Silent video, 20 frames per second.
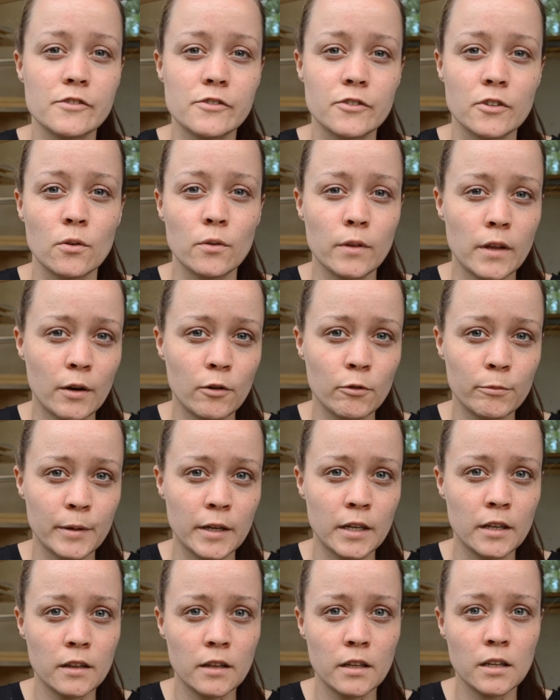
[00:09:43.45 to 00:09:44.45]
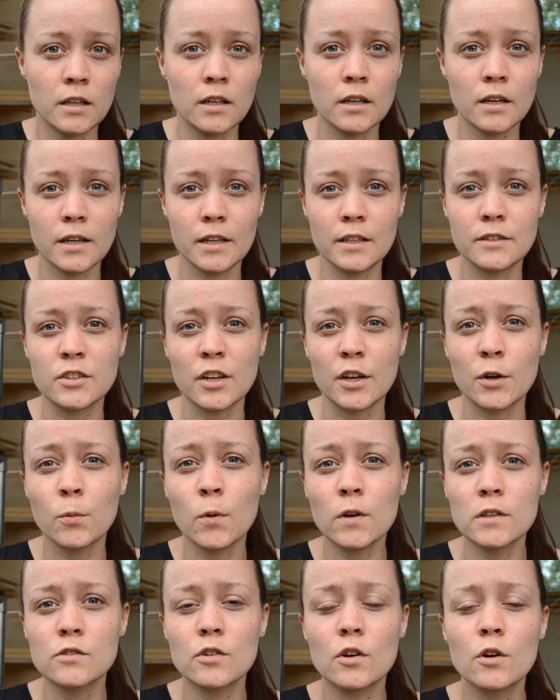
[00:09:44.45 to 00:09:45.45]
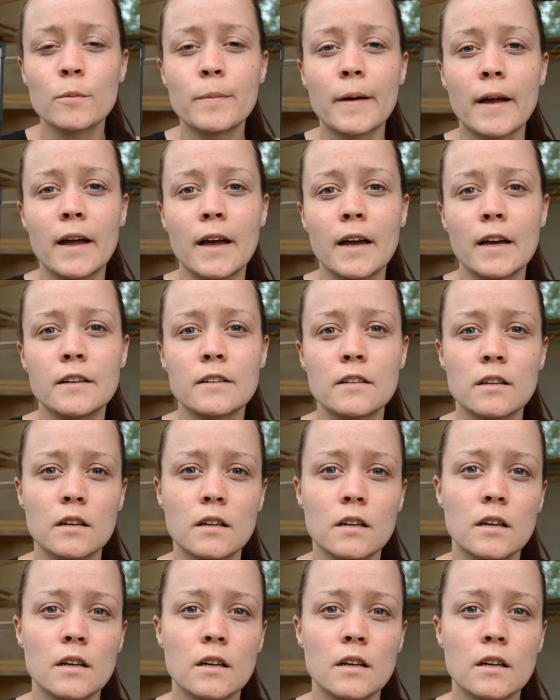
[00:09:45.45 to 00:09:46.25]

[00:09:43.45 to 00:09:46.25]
So that will be the entire wardrobe and